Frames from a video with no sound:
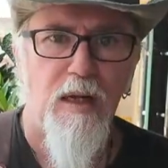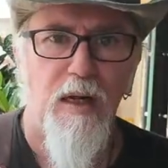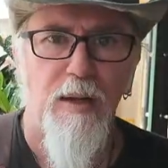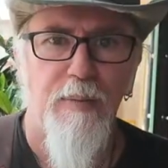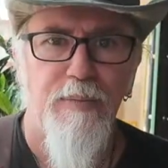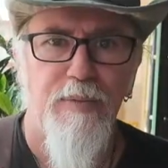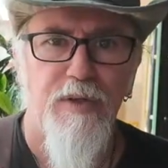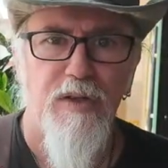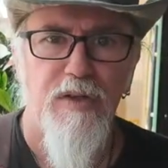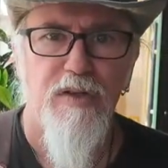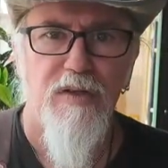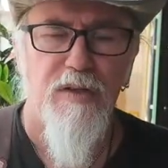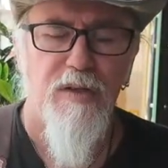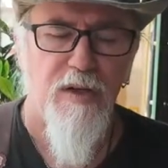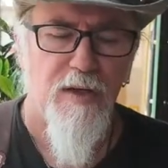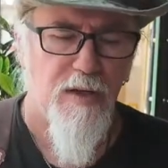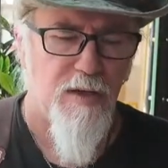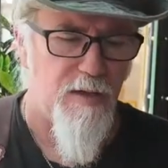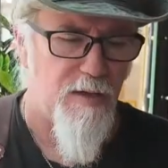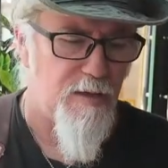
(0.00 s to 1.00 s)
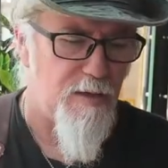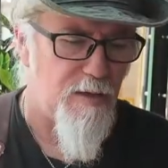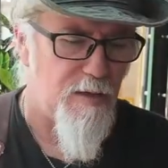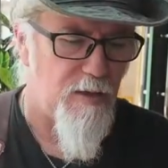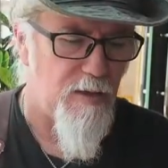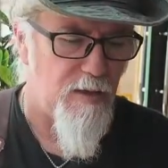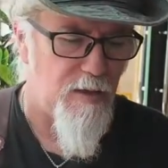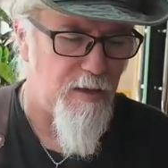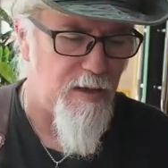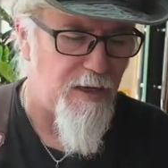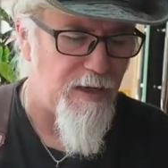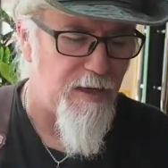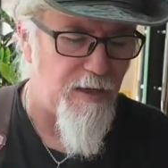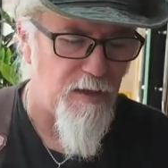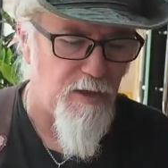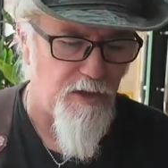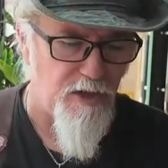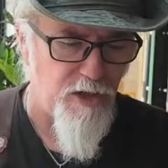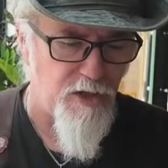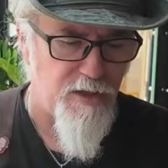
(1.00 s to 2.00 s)
I'm just uh,
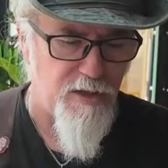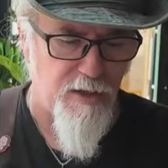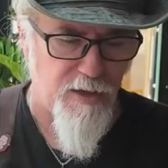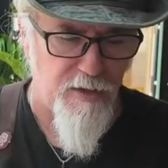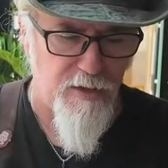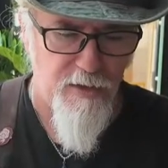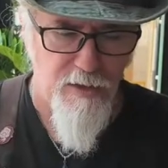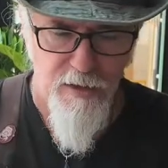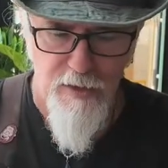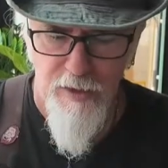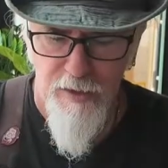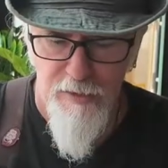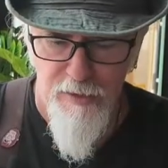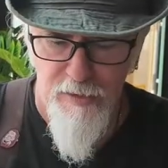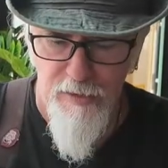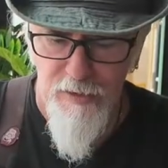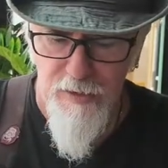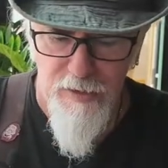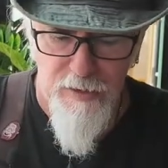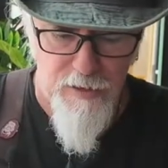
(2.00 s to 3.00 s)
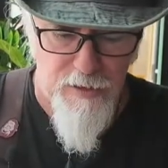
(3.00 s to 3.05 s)
taking logistics because